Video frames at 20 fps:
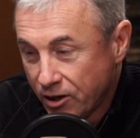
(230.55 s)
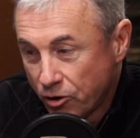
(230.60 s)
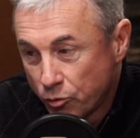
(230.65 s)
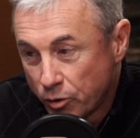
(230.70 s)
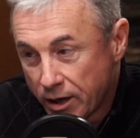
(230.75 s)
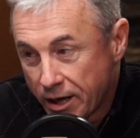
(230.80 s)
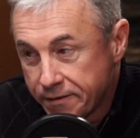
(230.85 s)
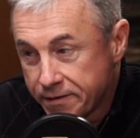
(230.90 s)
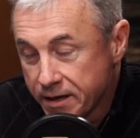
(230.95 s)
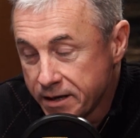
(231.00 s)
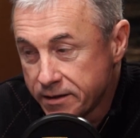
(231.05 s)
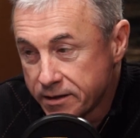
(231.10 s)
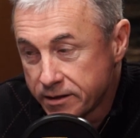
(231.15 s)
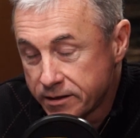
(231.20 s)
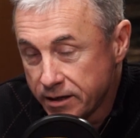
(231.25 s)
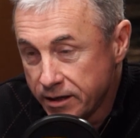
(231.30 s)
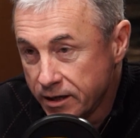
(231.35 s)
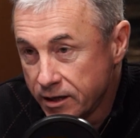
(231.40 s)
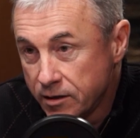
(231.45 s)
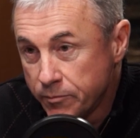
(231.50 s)
Well, I think that
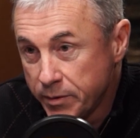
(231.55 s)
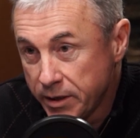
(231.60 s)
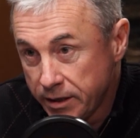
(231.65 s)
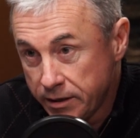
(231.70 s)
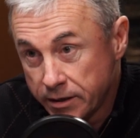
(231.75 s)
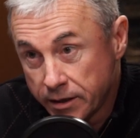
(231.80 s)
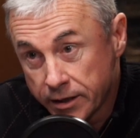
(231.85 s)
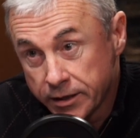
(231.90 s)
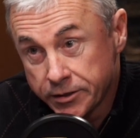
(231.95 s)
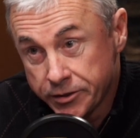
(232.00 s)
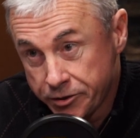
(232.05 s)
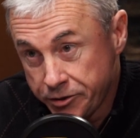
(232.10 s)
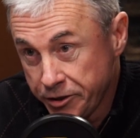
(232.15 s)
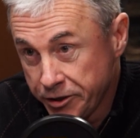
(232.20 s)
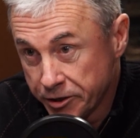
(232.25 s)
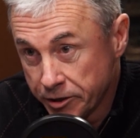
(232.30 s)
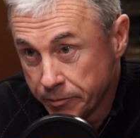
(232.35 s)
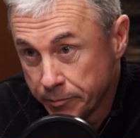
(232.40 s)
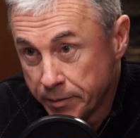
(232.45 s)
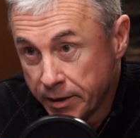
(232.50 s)
the enemy does,
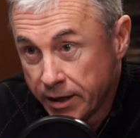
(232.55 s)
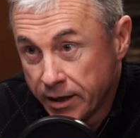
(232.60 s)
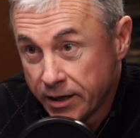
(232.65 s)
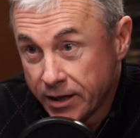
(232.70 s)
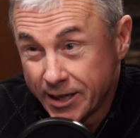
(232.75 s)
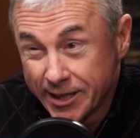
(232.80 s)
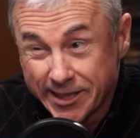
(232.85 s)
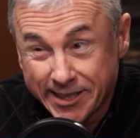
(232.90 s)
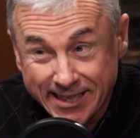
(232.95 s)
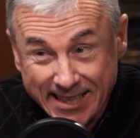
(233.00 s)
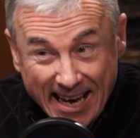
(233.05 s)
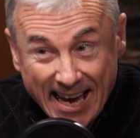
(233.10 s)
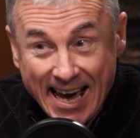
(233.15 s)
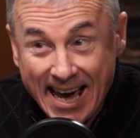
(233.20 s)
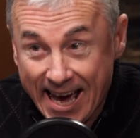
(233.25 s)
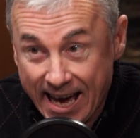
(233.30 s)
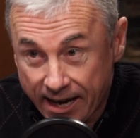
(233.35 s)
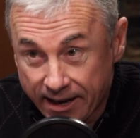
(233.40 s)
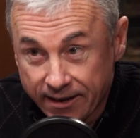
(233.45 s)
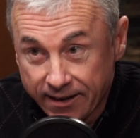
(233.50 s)
Jim,
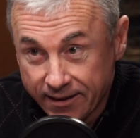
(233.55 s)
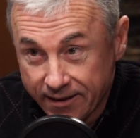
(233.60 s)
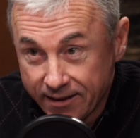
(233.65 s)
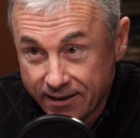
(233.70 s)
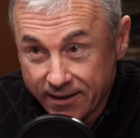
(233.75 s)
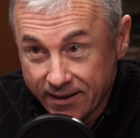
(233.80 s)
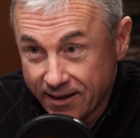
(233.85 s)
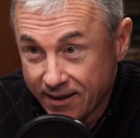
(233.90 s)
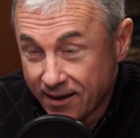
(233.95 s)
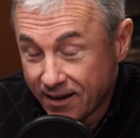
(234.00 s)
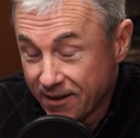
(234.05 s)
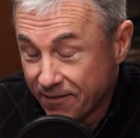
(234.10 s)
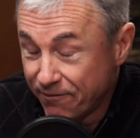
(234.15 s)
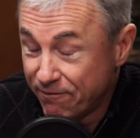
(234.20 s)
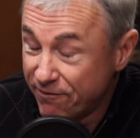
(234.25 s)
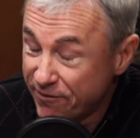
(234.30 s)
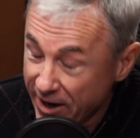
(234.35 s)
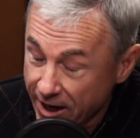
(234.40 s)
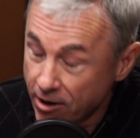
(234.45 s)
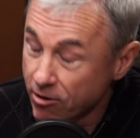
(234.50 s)
attack
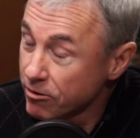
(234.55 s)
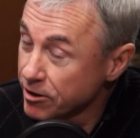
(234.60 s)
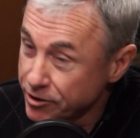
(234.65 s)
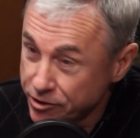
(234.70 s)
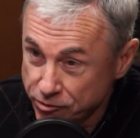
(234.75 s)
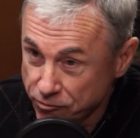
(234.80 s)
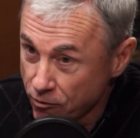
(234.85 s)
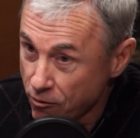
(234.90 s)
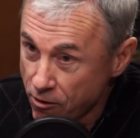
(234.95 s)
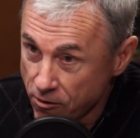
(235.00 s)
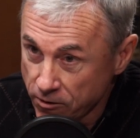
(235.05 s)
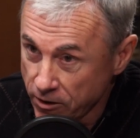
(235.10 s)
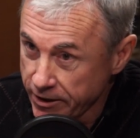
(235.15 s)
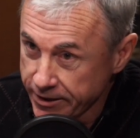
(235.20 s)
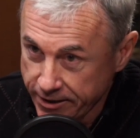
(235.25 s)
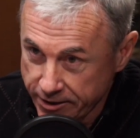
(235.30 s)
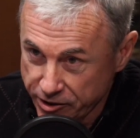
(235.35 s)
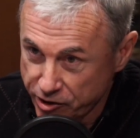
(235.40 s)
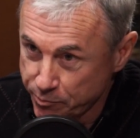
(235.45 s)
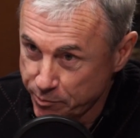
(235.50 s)
very
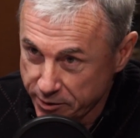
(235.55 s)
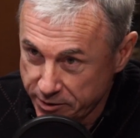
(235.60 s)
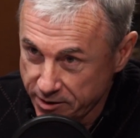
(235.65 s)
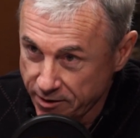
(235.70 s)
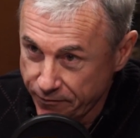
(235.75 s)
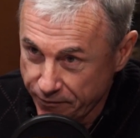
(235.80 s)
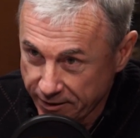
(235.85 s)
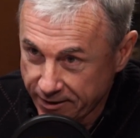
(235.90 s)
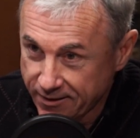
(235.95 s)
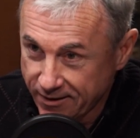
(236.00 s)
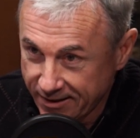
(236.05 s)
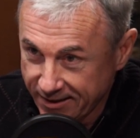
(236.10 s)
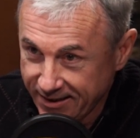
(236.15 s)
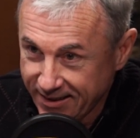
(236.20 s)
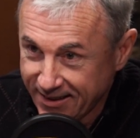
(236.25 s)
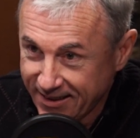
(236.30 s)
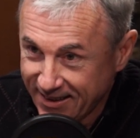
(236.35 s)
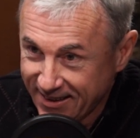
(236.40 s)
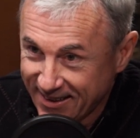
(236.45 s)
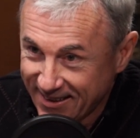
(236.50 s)
strongly and specifically
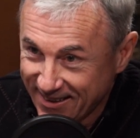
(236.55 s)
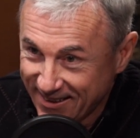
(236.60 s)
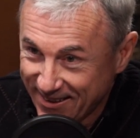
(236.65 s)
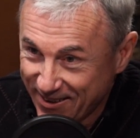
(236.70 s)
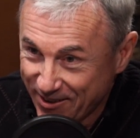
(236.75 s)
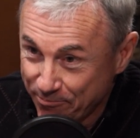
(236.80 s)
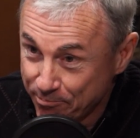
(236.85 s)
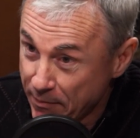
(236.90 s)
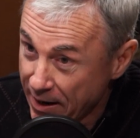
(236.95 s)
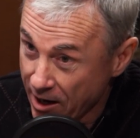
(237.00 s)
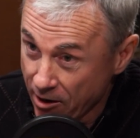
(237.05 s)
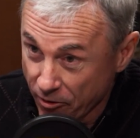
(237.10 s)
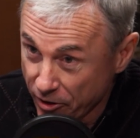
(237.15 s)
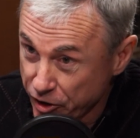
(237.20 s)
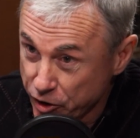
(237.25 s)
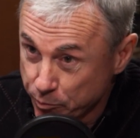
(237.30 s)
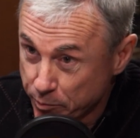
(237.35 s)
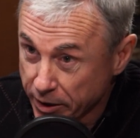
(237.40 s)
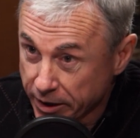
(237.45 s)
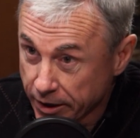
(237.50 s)

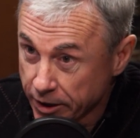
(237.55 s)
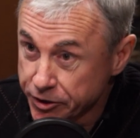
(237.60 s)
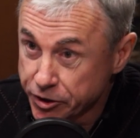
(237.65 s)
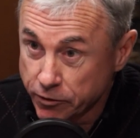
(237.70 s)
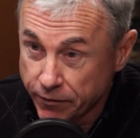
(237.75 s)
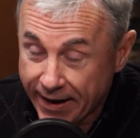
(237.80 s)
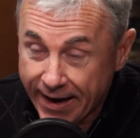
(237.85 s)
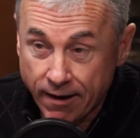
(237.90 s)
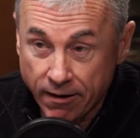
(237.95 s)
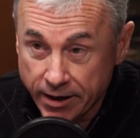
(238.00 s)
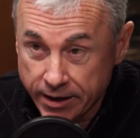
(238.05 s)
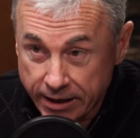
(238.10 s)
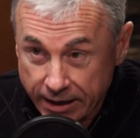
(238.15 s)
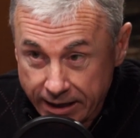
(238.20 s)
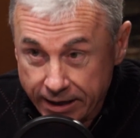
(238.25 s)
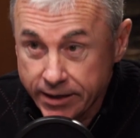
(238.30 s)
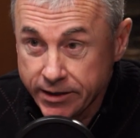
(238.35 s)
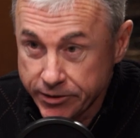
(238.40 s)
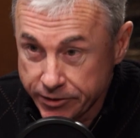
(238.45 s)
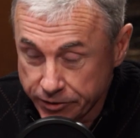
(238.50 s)
marriage because of how it
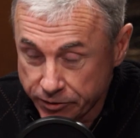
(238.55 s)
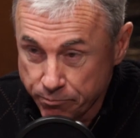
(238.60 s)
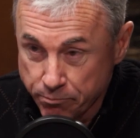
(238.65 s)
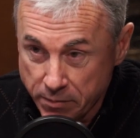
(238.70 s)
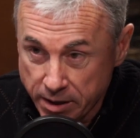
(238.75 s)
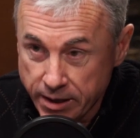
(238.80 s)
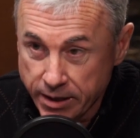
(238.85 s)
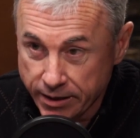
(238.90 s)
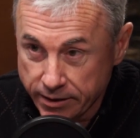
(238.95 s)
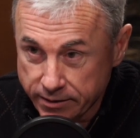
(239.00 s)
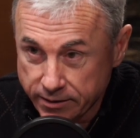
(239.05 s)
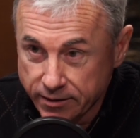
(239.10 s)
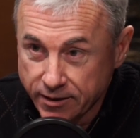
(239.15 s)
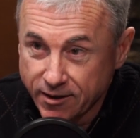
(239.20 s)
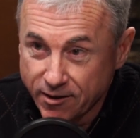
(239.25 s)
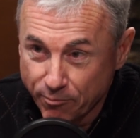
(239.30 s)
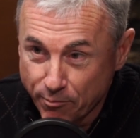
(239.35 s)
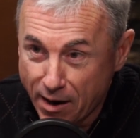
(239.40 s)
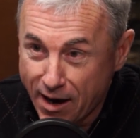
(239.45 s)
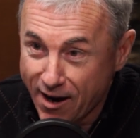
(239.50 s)
is meant
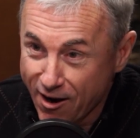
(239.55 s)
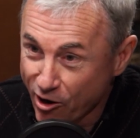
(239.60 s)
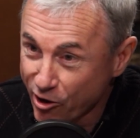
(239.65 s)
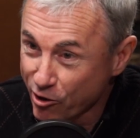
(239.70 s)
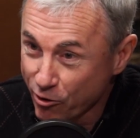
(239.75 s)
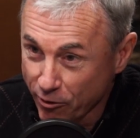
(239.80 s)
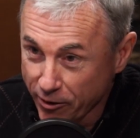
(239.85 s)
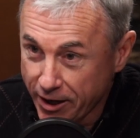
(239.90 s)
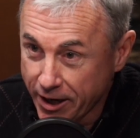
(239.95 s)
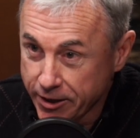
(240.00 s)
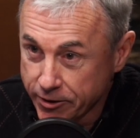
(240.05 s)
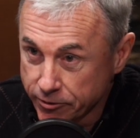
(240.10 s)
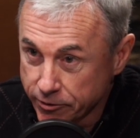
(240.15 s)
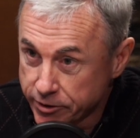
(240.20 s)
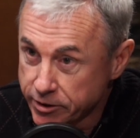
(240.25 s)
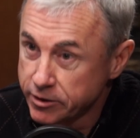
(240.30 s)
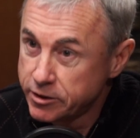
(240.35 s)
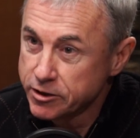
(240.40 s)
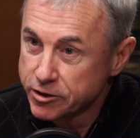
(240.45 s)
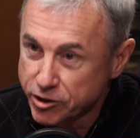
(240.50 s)
by our Creator
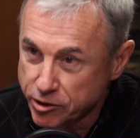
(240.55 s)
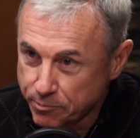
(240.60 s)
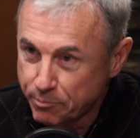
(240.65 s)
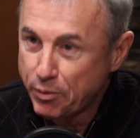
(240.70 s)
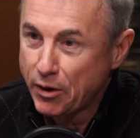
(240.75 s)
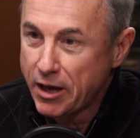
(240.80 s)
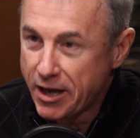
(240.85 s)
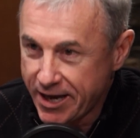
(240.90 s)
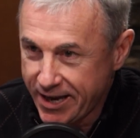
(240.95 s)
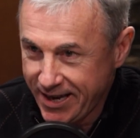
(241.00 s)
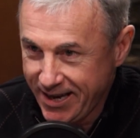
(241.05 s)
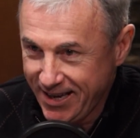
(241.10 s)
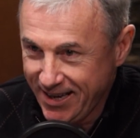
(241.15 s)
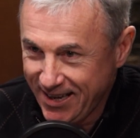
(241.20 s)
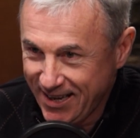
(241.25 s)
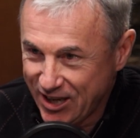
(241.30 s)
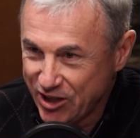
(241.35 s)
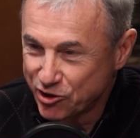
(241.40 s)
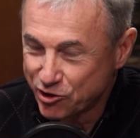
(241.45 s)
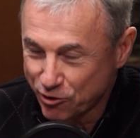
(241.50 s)
to display
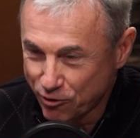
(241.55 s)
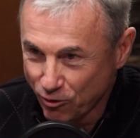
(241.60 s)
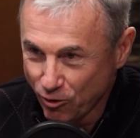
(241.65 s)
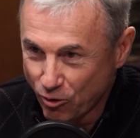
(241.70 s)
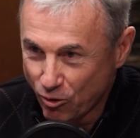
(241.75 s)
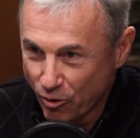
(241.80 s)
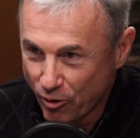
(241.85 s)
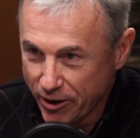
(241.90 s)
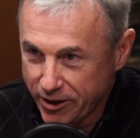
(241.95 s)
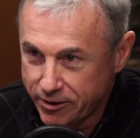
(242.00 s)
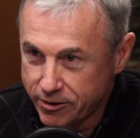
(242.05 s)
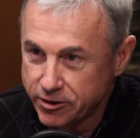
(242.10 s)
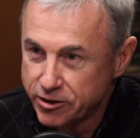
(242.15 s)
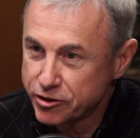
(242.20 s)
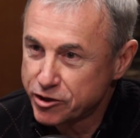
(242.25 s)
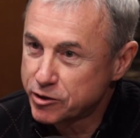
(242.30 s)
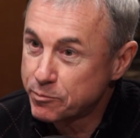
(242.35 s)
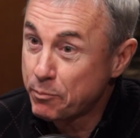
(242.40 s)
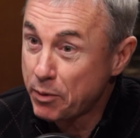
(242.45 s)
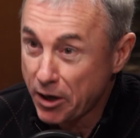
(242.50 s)
His glory, to
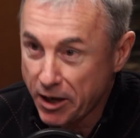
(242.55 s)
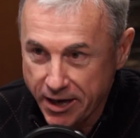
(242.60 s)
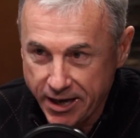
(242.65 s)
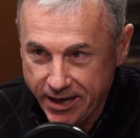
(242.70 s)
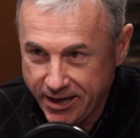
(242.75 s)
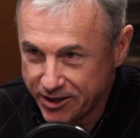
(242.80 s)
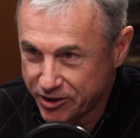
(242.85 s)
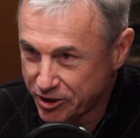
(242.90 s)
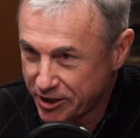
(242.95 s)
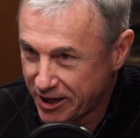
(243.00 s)
display His